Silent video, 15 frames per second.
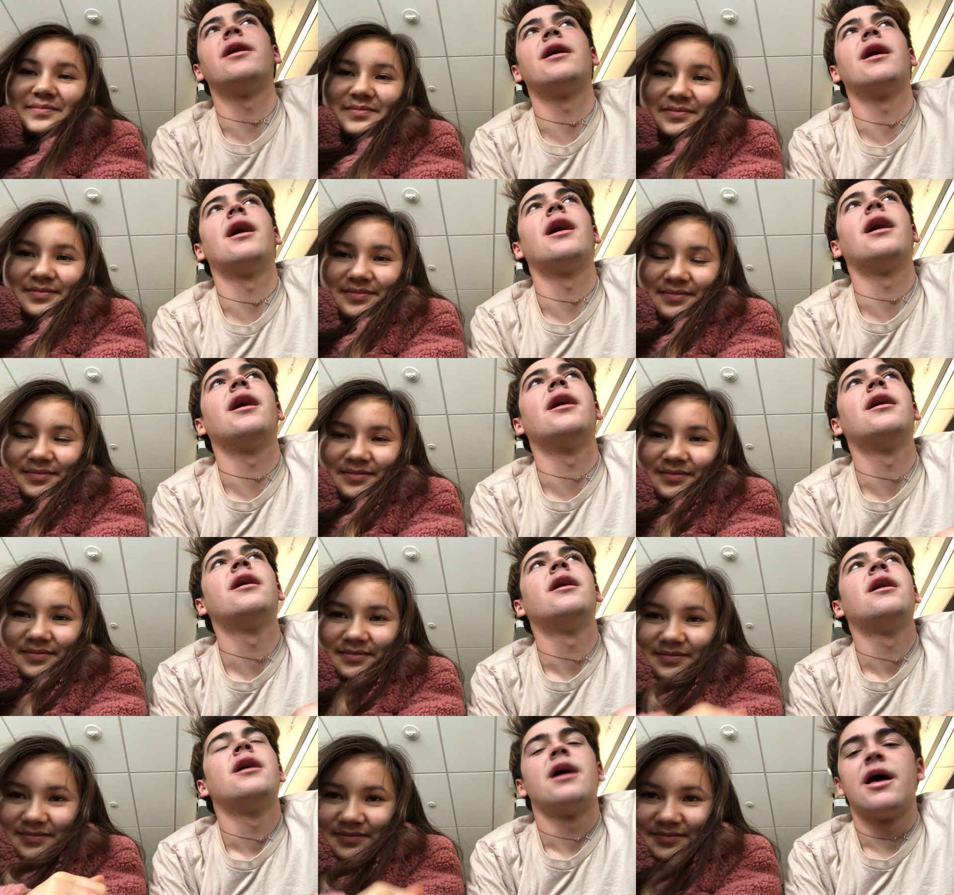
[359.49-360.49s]
Speaker 1: but uh,
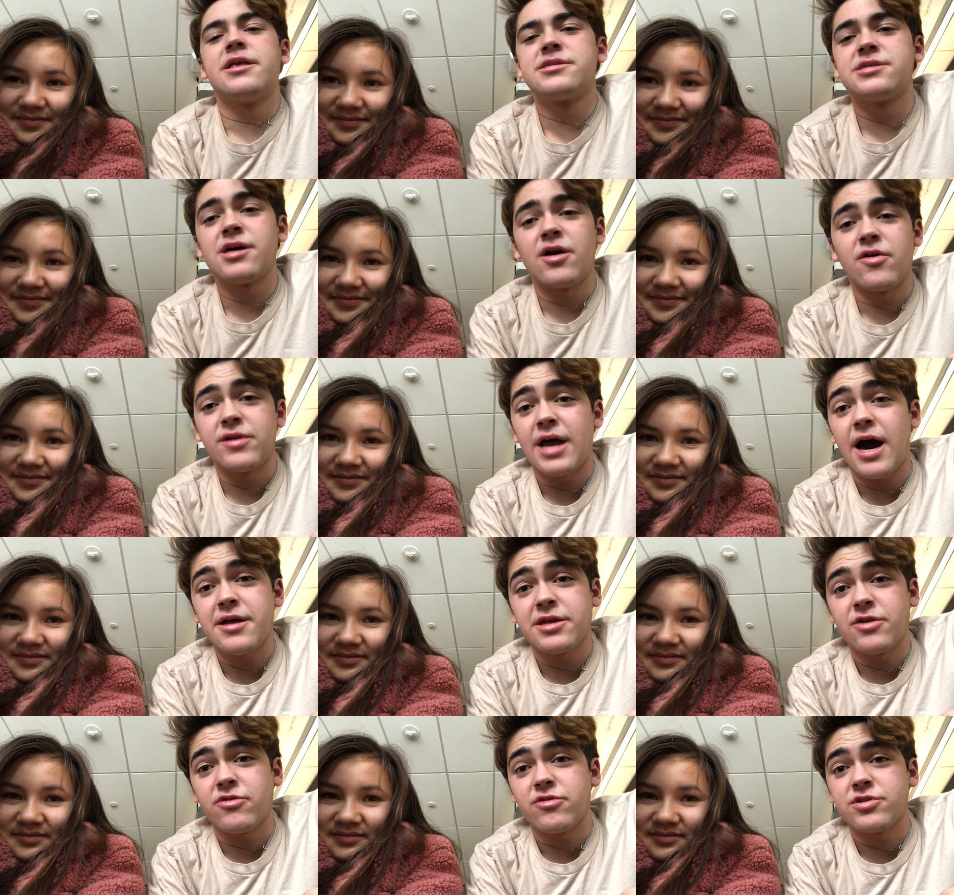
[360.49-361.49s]
and so now
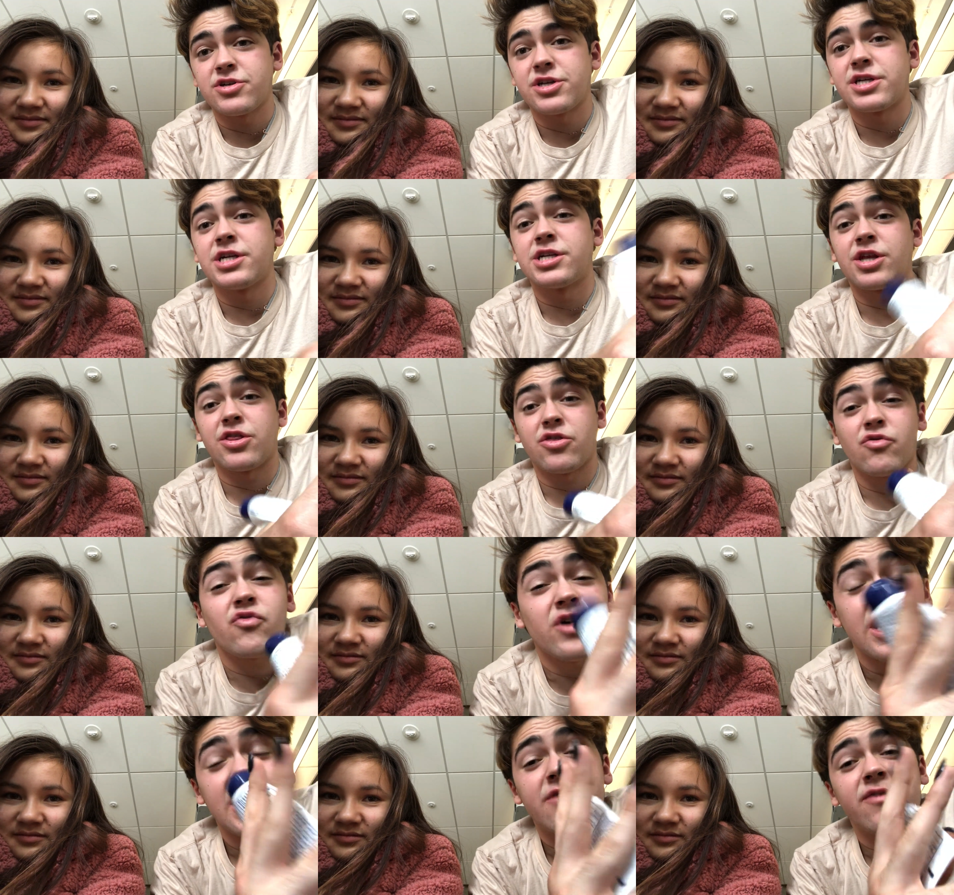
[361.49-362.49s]
they were restricted to
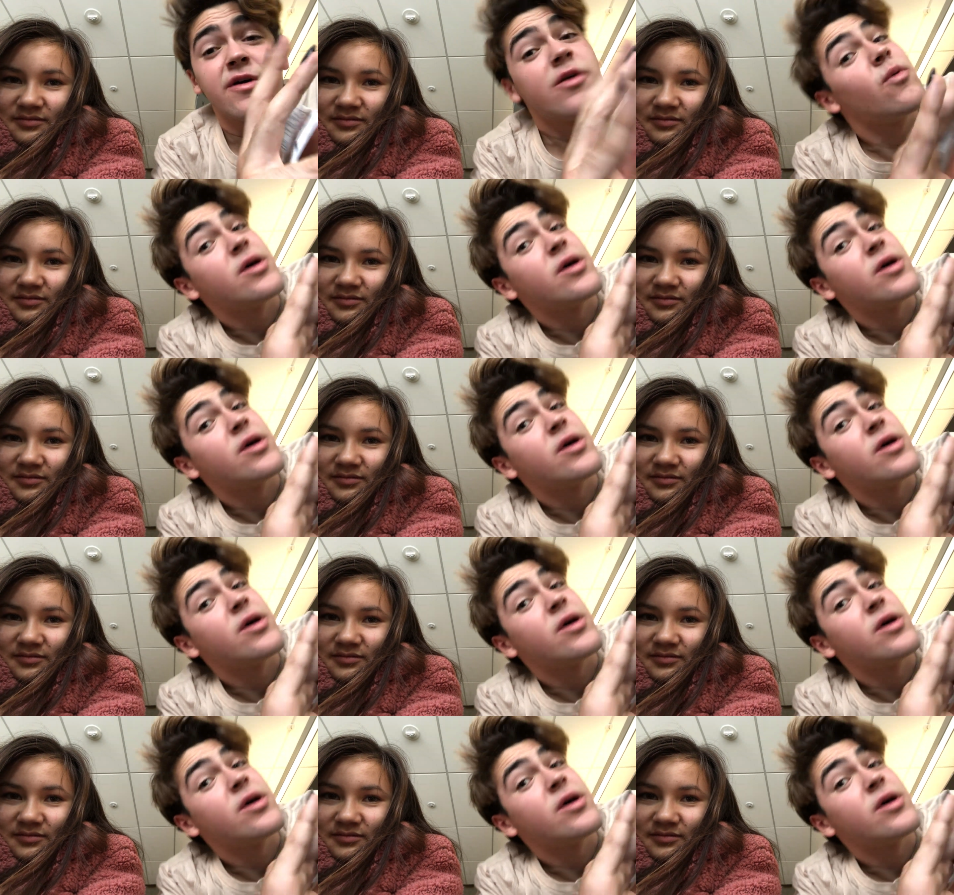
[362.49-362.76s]
three. We